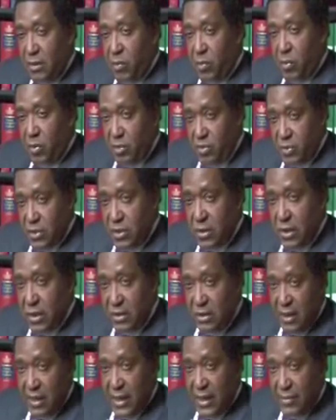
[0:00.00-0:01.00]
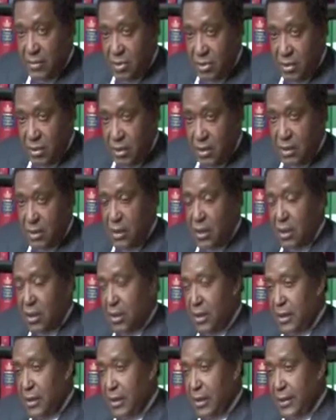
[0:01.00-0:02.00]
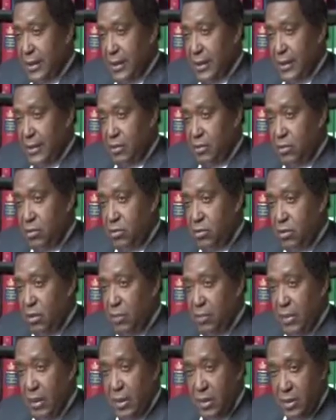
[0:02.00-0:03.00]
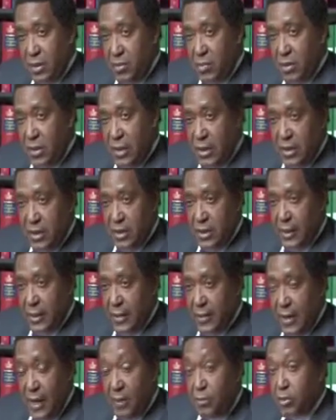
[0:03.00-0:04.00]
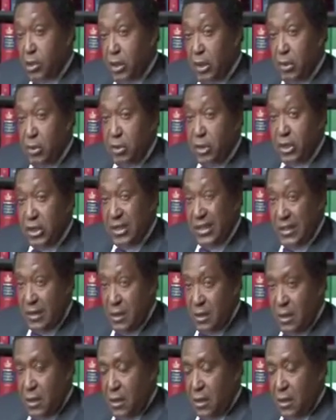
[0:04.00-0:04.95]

person in the neighborhood who appeared to be up to no good.